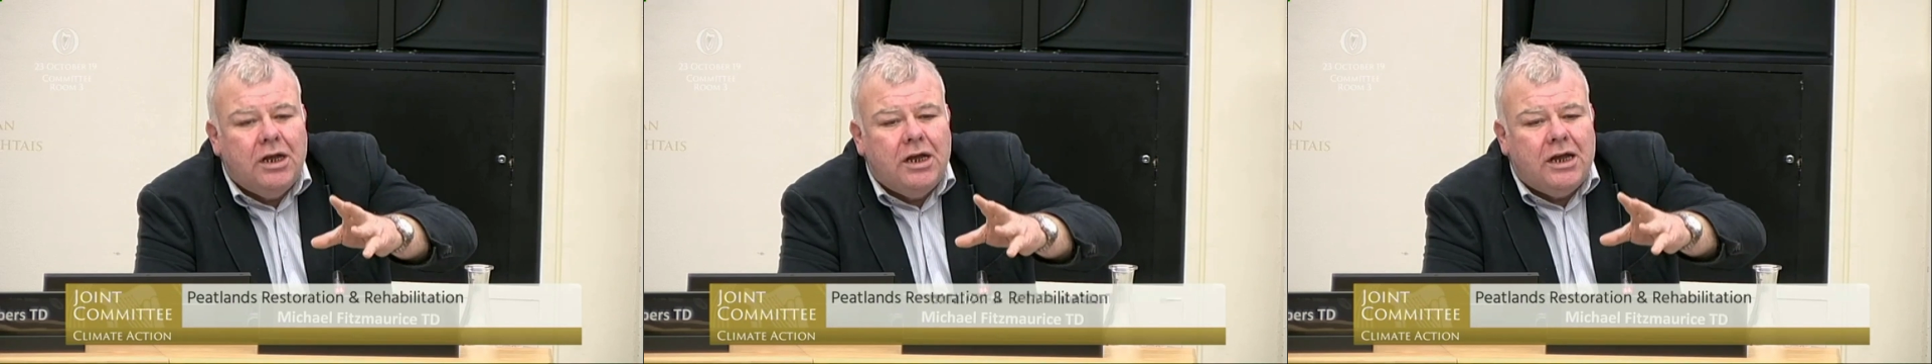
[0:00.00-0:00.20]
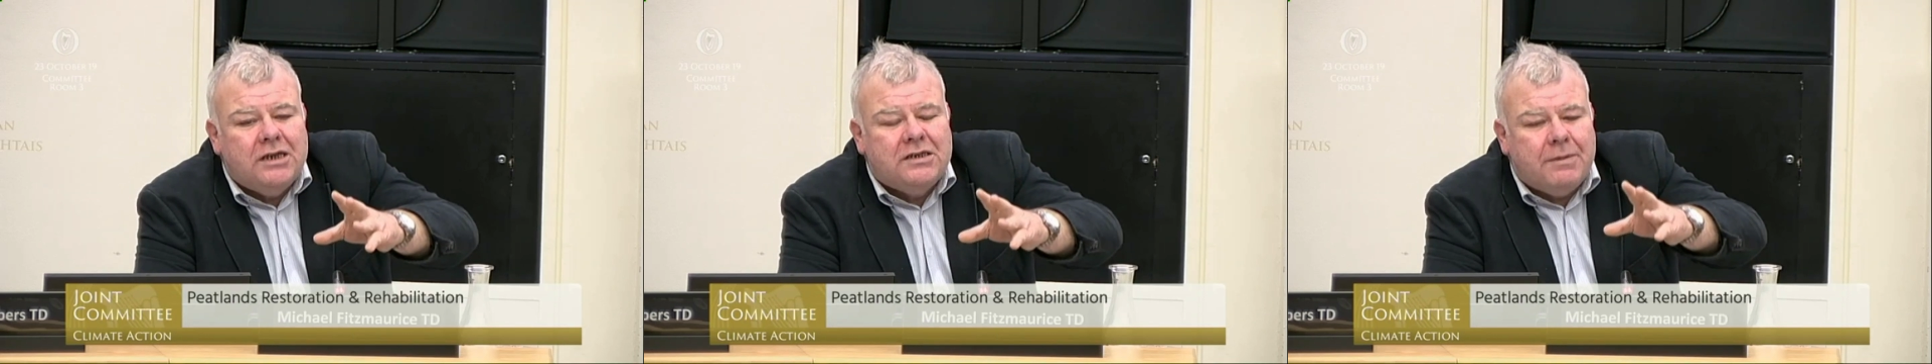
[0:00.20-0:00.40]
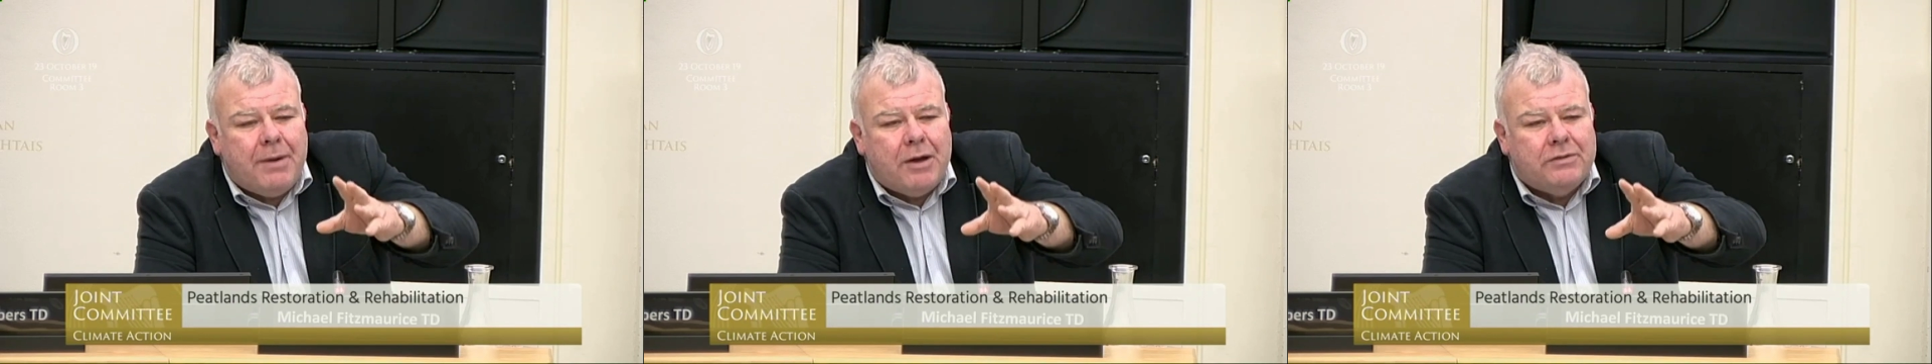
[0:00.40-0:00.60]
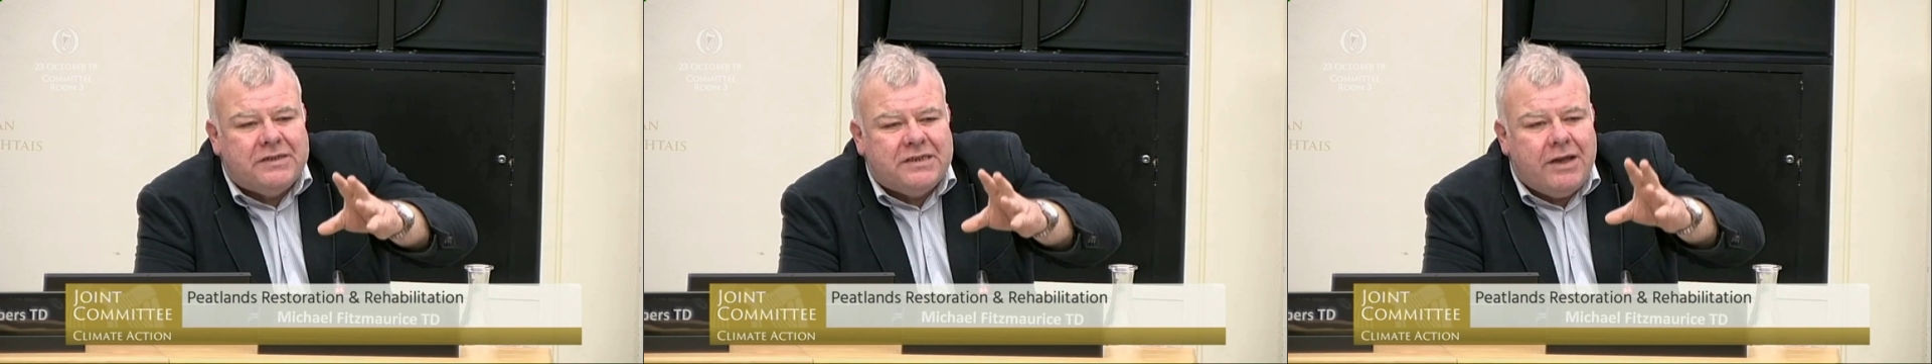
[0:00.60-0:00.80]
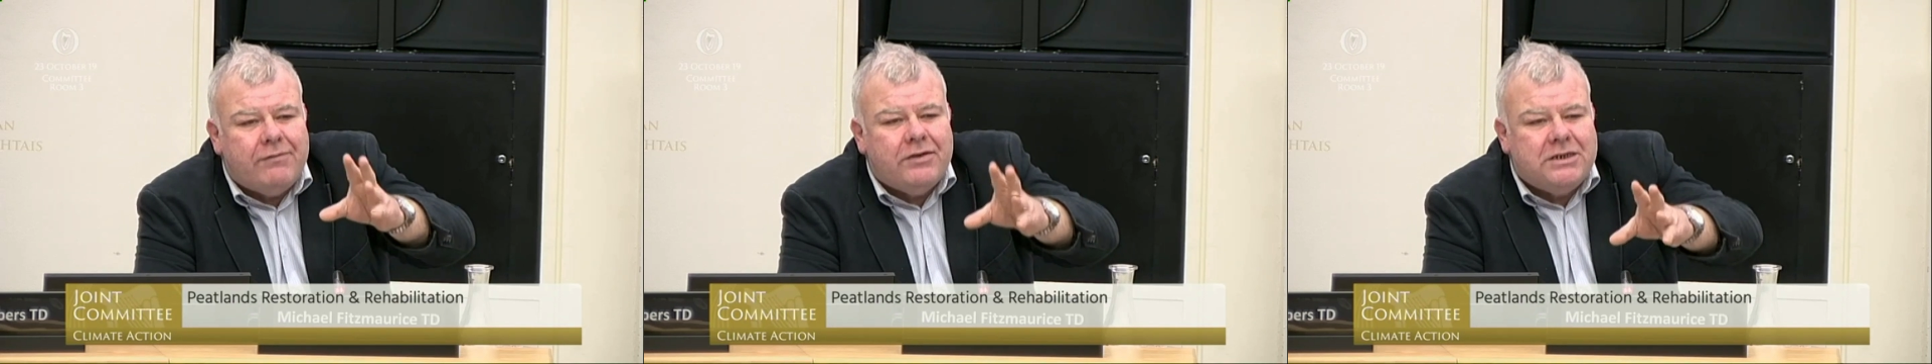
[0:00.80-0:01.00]
is about
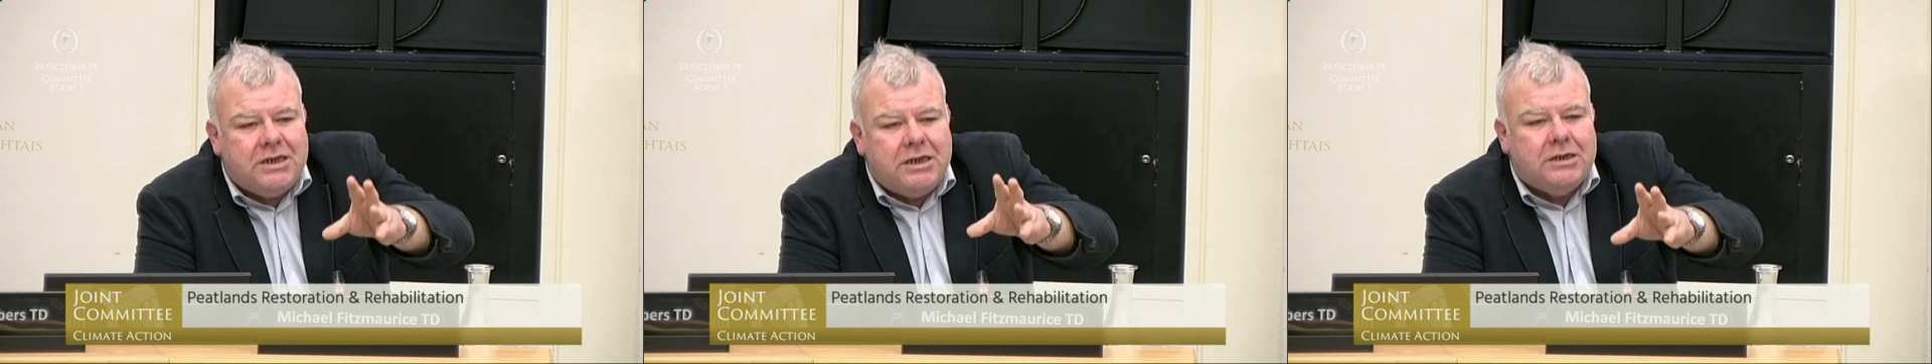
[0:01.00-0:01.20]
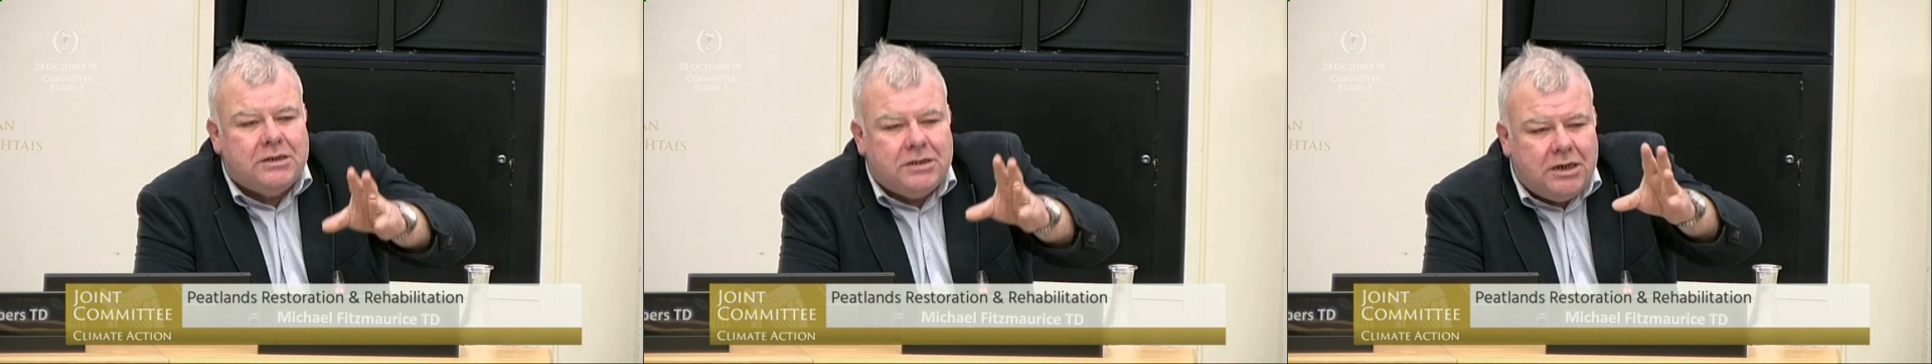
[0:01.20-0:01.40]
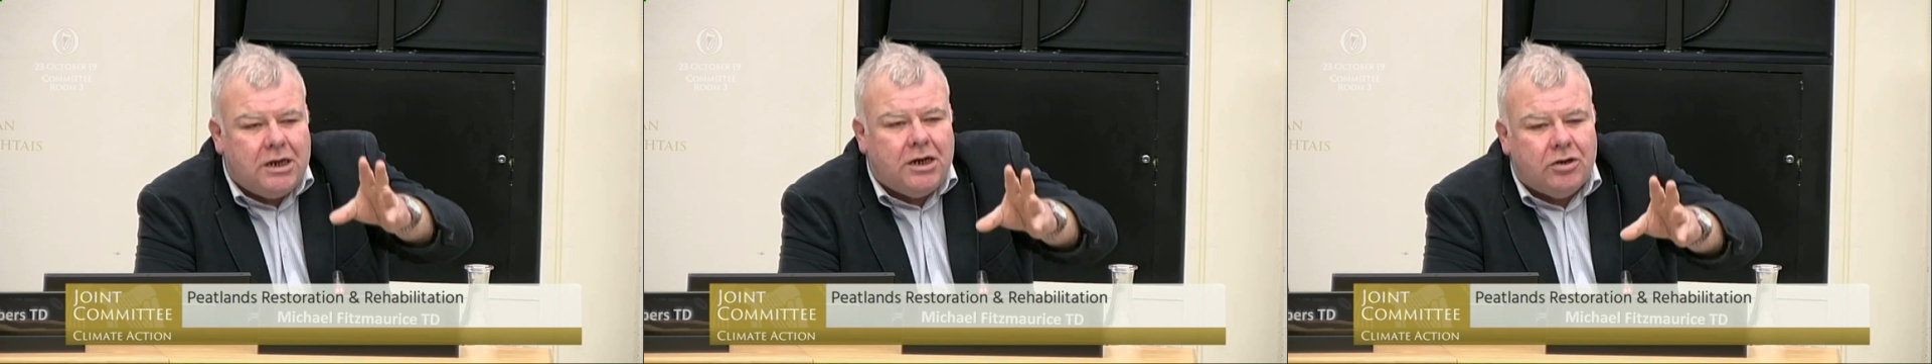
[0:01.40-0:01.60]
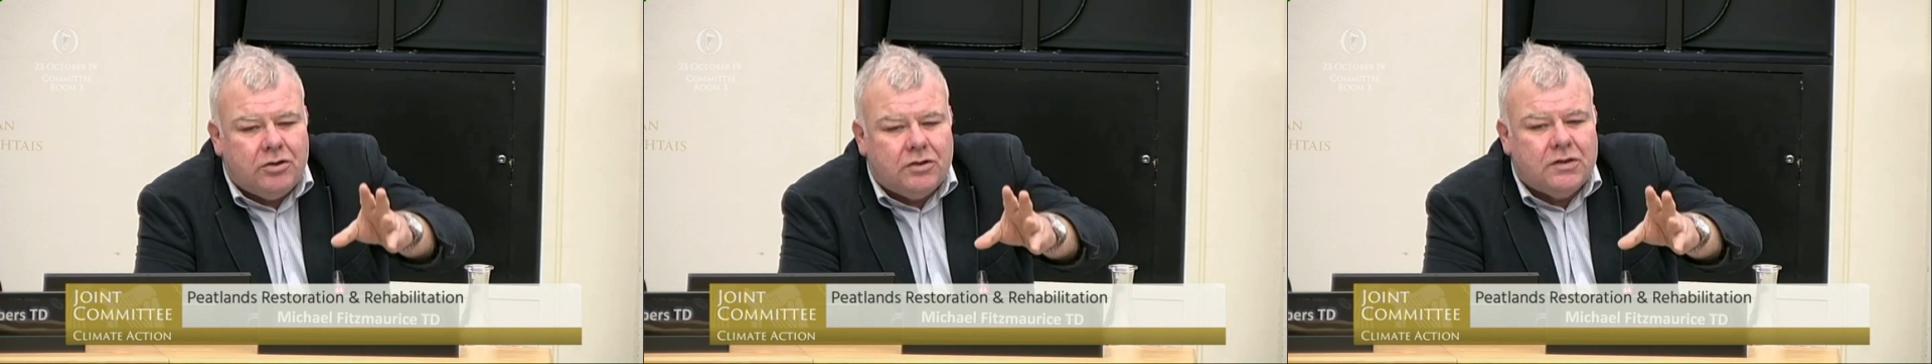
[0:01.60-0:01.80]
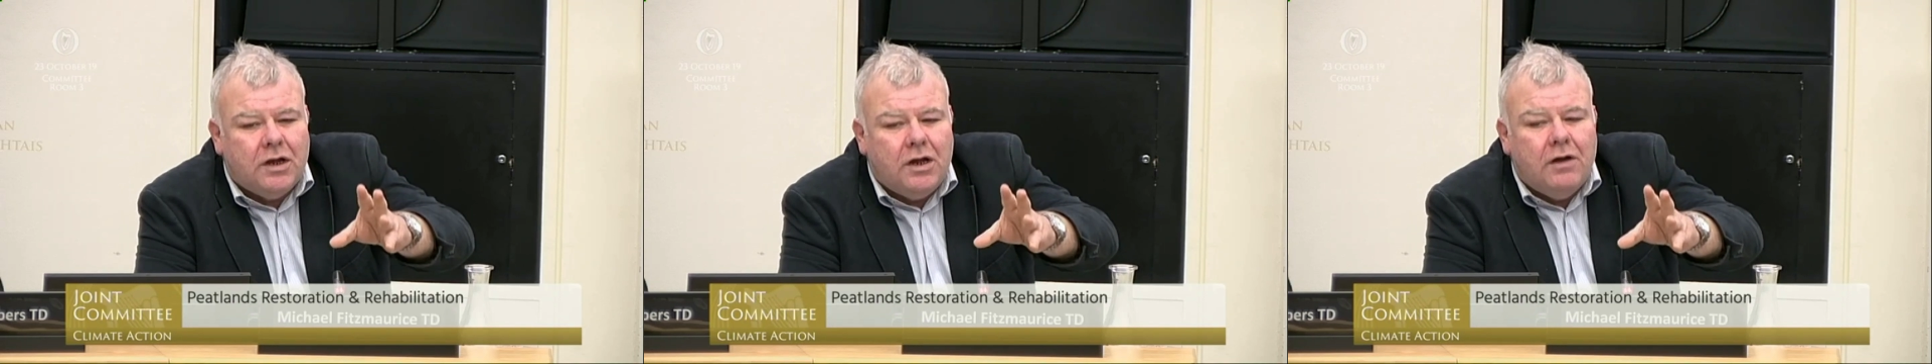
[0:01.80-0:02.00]
17 diggers